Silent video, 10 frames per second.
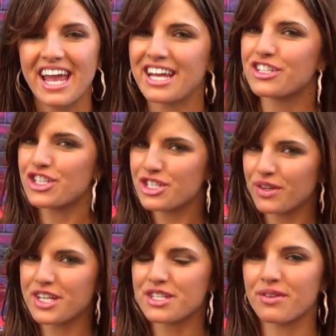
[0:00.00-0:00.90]
And just so
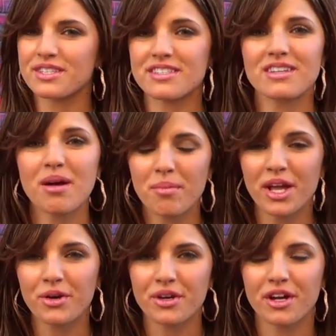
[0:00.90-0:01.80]
you guys know, this is not
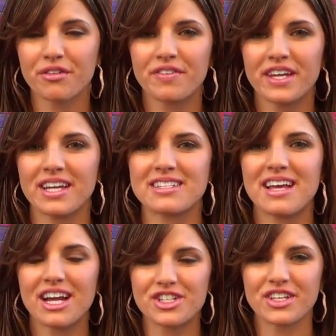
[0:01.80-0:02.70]
my choreography. It's
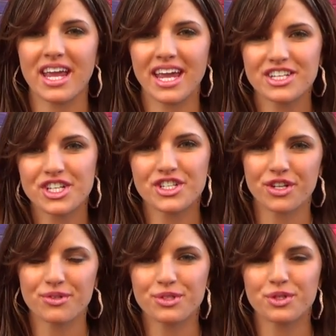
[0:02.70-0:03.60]
actually AJ
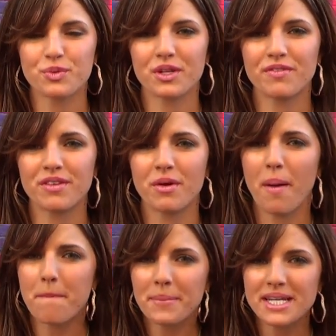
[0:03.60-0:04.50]
Jones, who is one of the
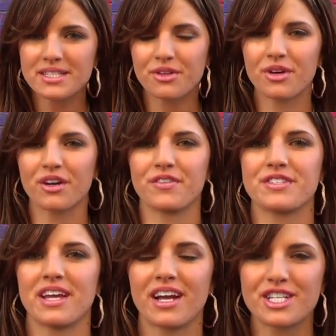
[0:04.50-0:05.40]
amazing
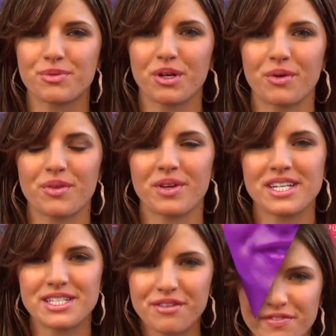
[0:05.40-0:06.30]
choreographers I got to work with when
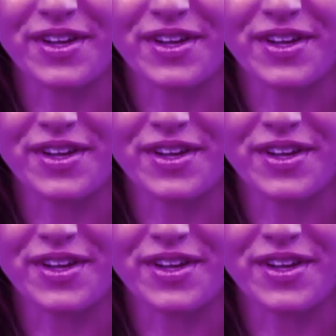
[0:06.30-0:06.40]
I did the